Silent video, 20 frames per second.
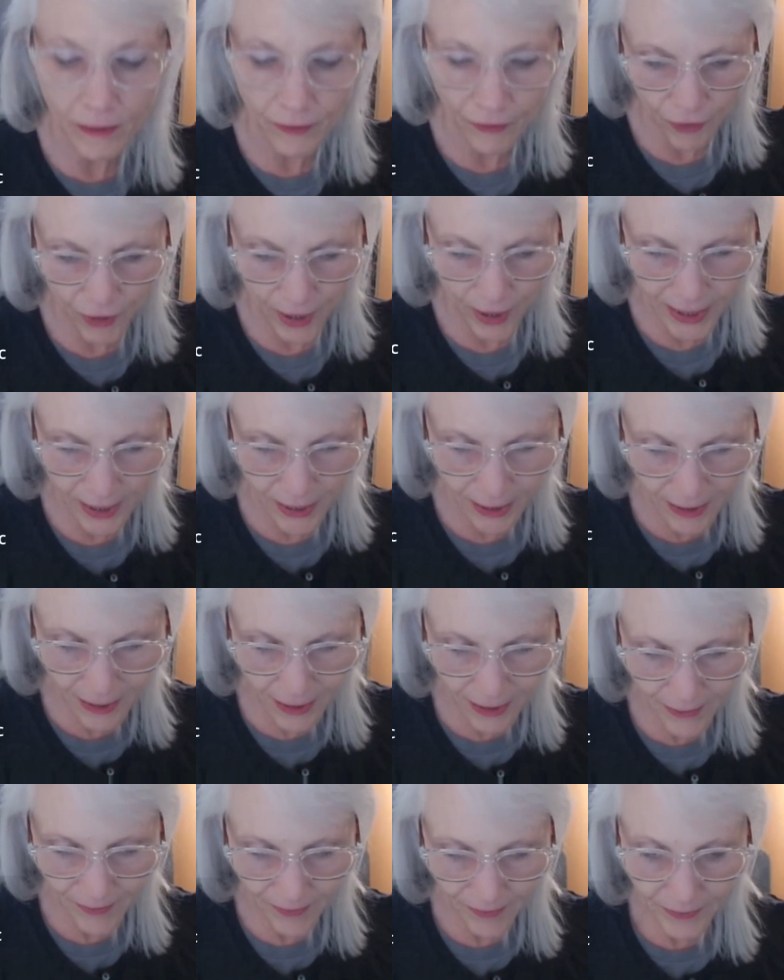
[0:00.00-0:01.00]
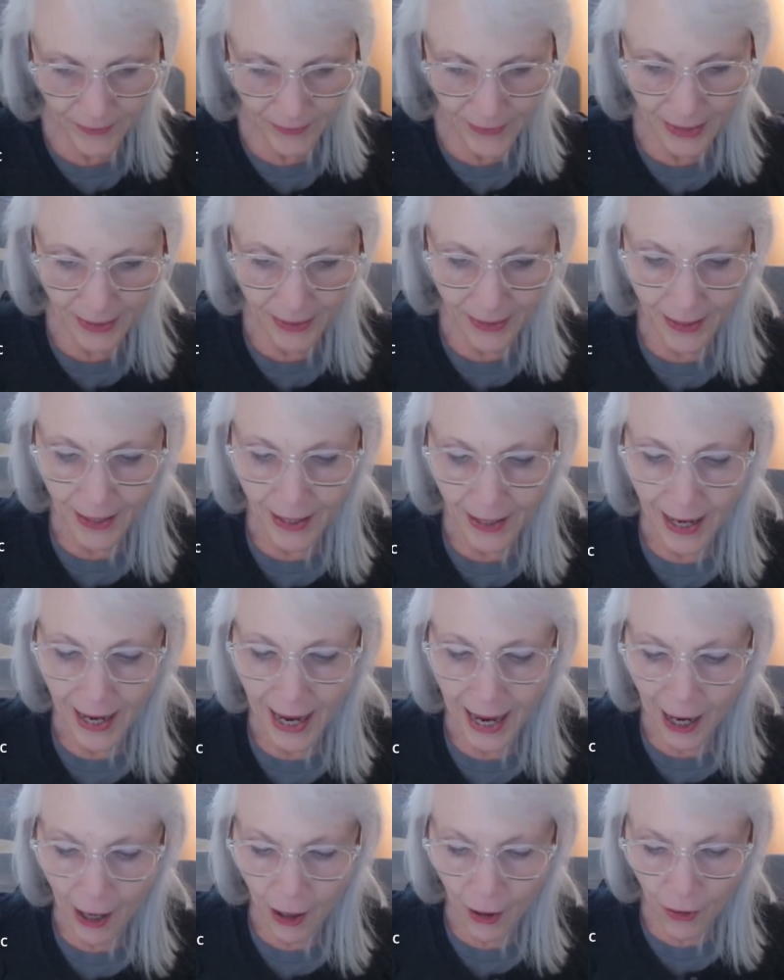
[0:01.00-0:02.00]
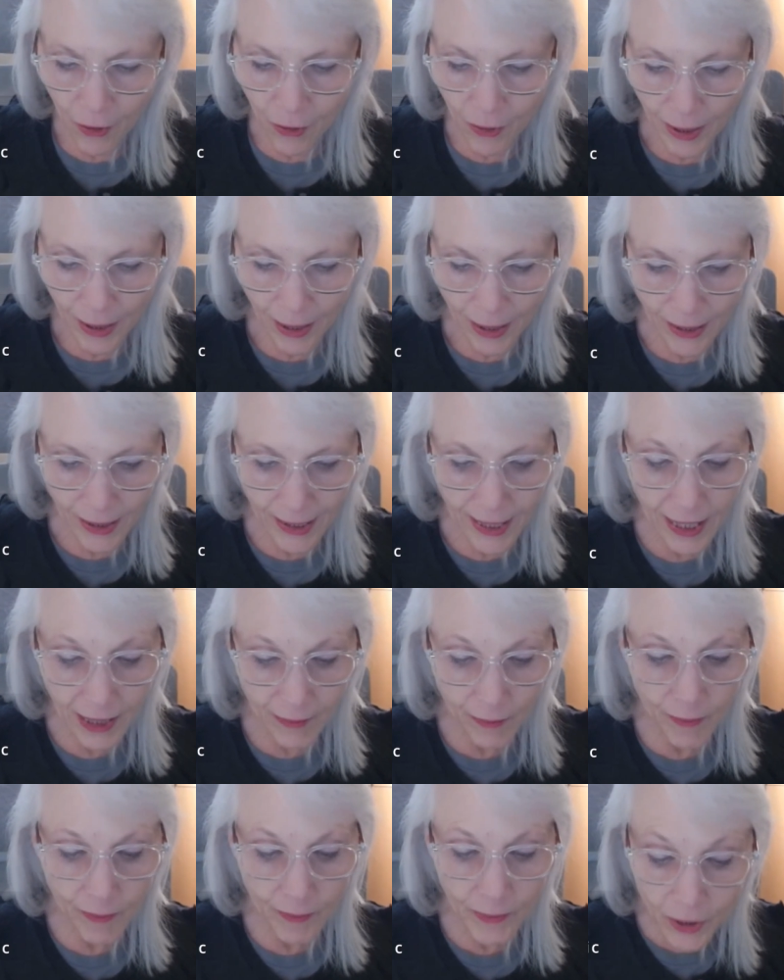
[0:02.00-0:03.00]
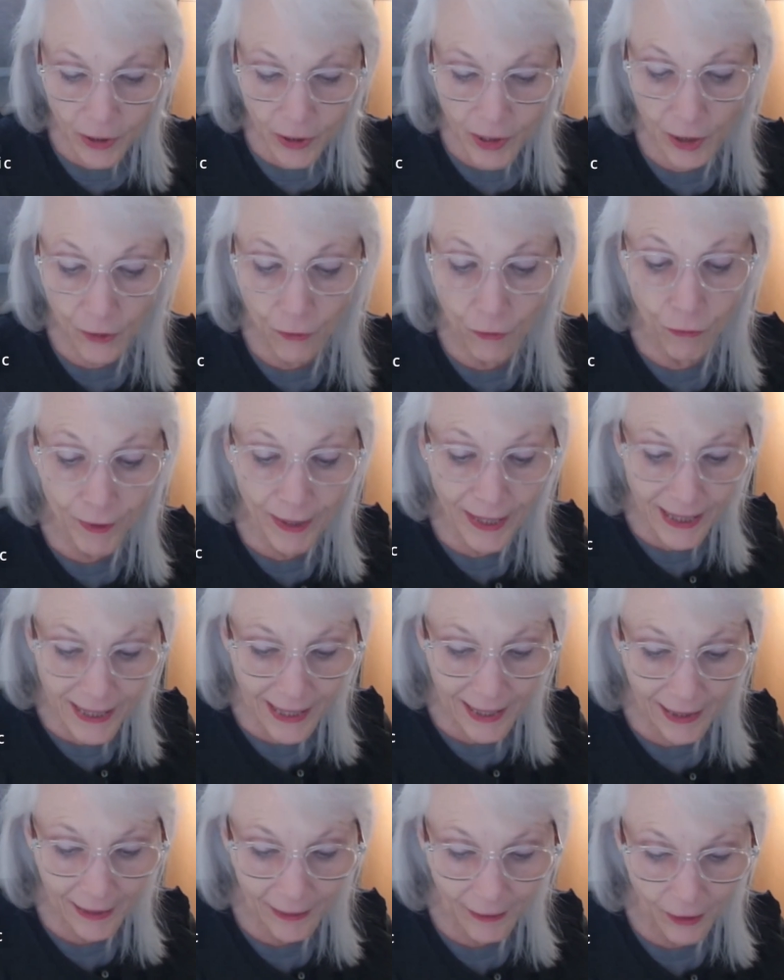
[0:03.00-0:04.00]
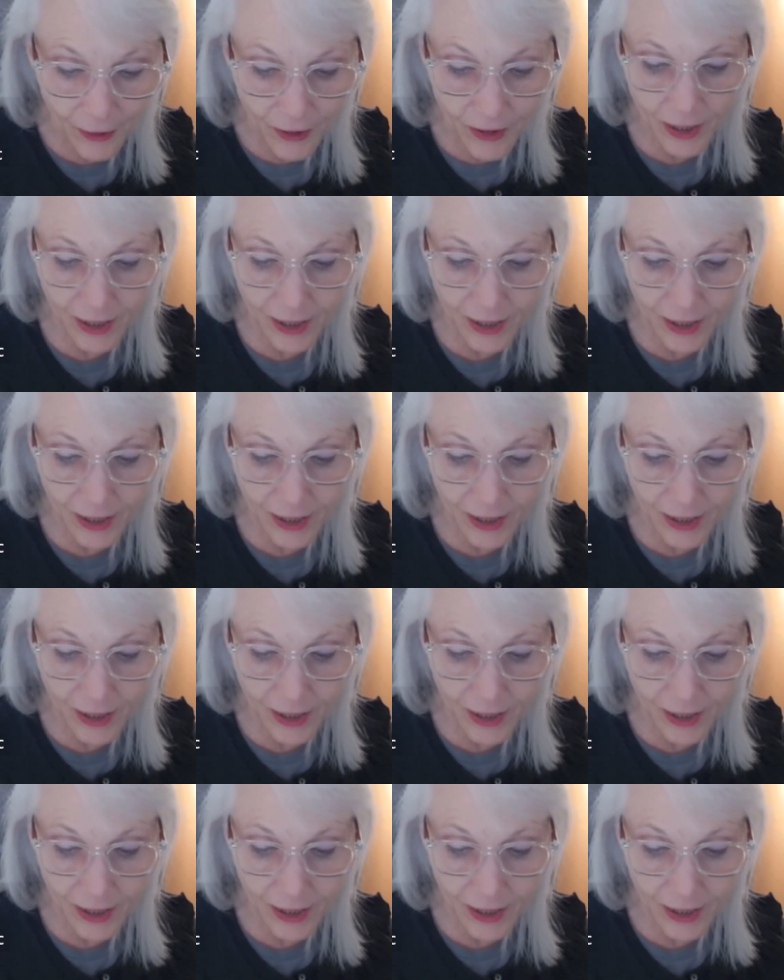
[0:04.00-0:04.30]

of crisis? How can music retailers